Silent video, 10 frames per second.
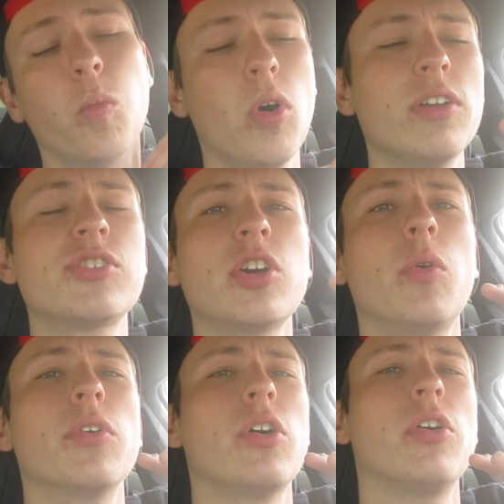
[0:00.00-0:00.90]
What is
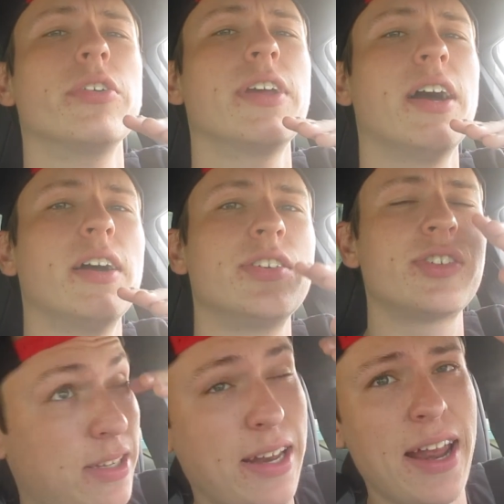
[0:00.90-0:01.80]
going on,
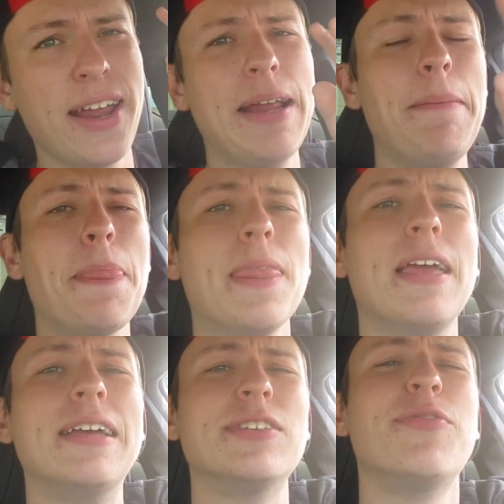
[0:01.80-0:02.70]
guys? Today
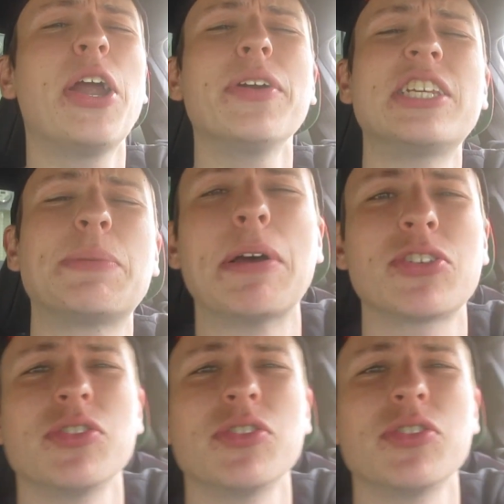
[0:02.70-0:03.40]
is a very special